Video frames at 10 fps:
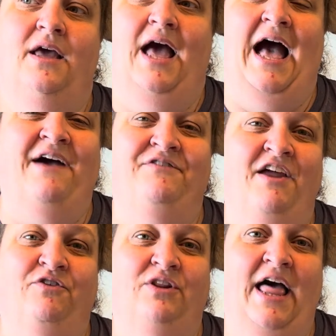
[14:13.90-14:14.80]
I've
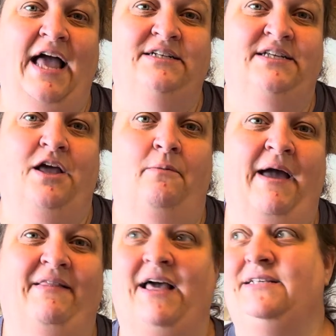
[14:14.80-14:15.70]
never liked to go
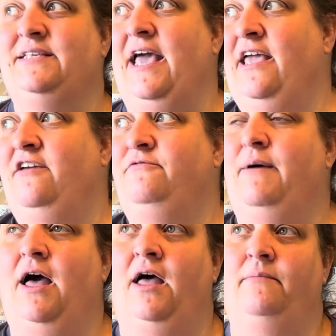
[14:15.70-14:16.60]
back. Like, say if
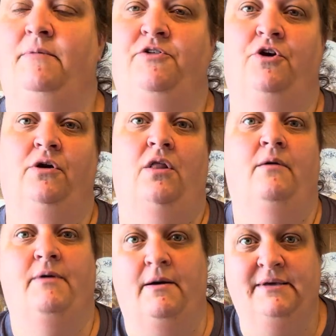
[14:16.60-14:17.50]
my mother-in-law
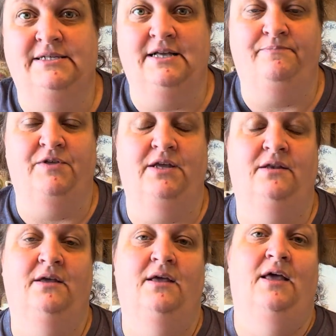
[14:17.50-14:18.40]
bought me something
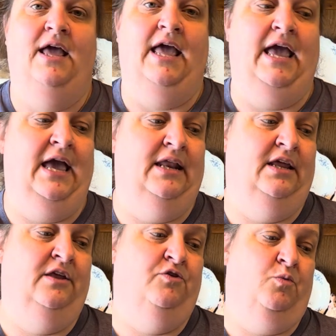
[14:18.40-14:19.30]
and it
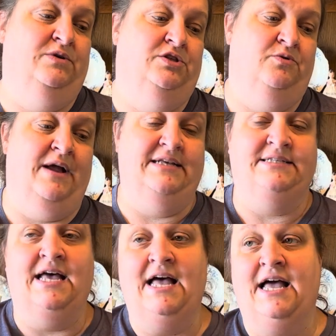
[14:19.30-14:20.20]
either wasn't the right
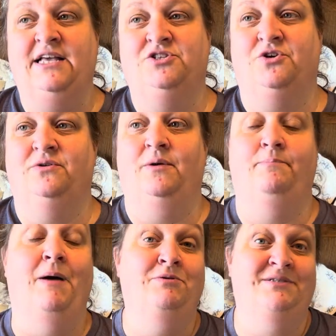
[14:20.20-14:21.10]
size, or
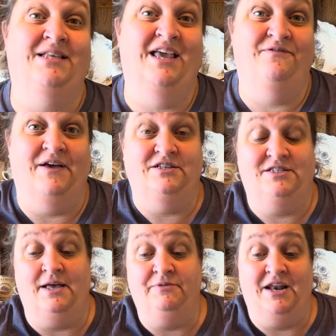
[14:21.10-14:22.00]
mostly if it's
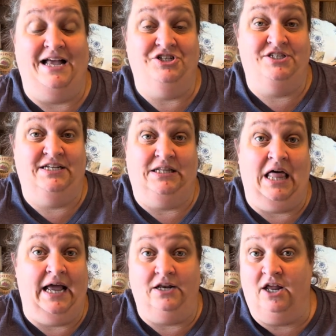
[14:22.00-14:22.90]
something I just didn't
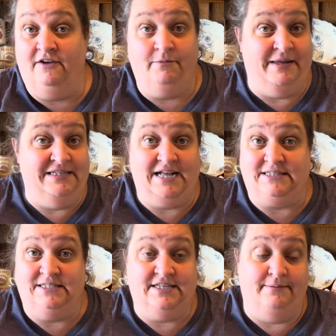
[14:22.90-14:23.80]
like. Not everybody's got
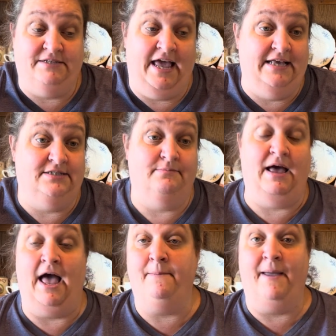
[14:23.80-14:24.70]
the same taste.
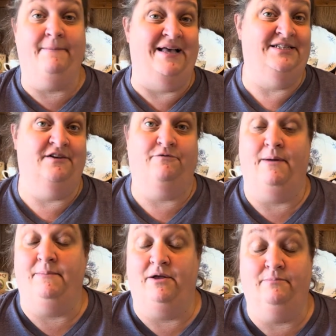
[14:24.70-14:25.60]
I may buy stuff for
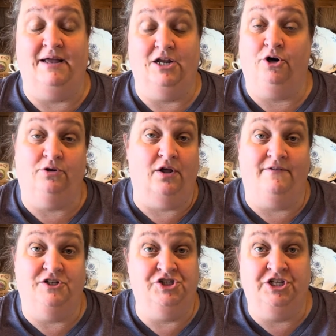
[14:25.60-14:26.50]
my daughter-in-law
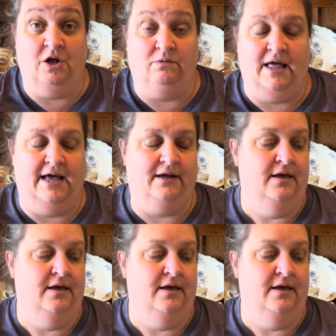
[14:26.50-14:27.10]
that she don't like.